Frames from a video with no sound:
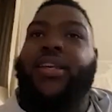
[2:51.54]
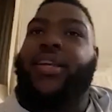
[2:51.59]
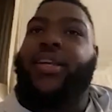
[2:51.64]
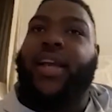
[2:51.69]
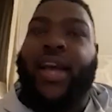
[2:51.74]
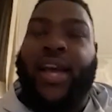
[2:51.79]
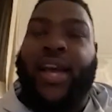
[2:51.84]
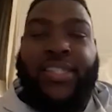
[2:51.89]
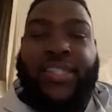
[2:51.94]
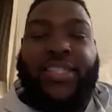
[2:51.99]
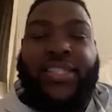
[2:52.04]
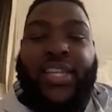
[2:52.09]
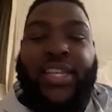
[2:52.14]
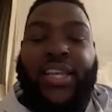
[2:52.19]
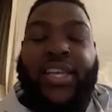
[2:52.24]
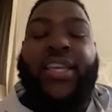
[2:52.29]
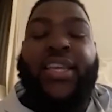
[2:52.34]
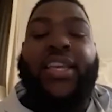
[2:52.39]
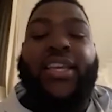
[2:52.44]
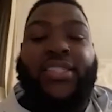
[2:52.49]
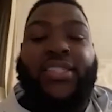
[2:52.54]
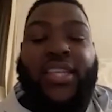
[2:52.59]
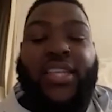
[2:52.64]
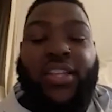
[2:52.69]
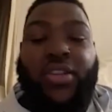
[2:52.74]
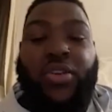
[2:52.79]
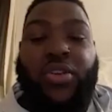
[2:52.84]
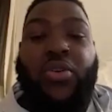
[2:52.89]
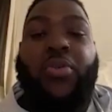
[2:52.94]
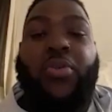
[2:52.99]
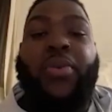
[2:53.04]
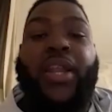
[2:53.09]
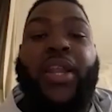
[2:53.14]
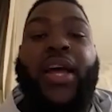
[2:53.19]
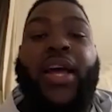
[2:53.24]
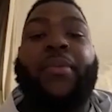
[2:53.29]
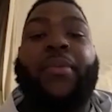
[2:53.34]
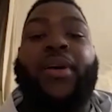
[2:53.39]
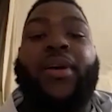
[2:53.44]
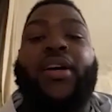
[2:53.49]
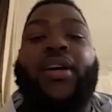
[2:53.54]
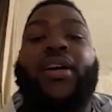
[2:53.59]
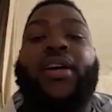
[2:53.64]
Honestly, yes, I do, but I'm